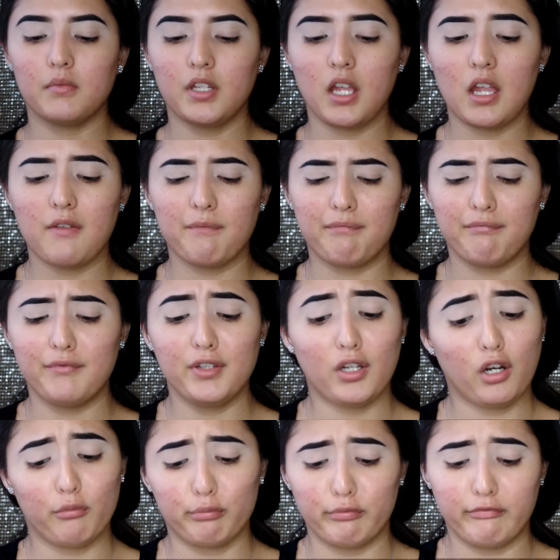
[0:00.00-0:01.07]
They
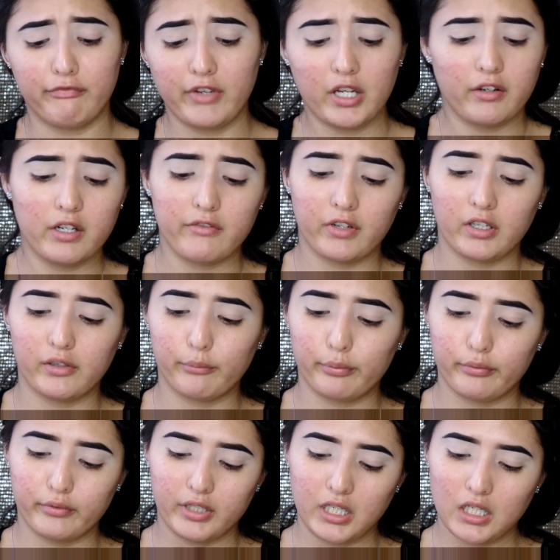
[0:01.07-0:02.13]
are very, very
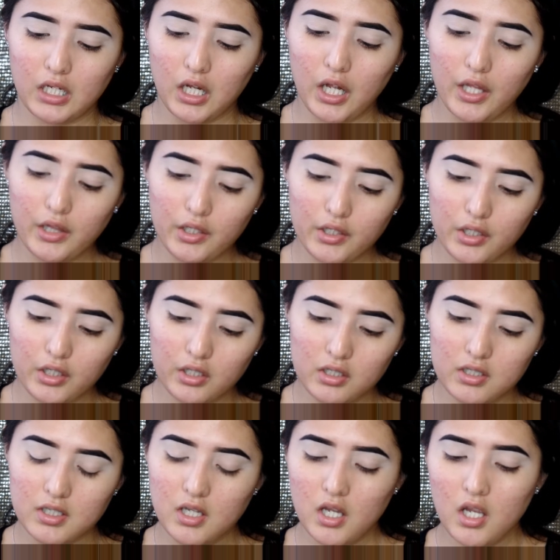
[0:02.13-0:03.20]
pretty
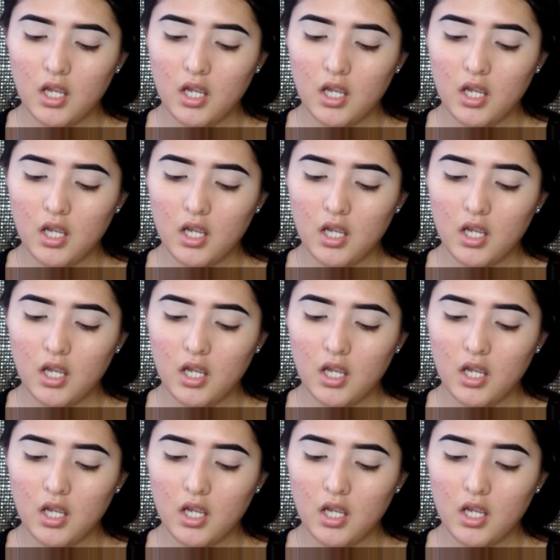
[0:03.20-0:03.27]
colors.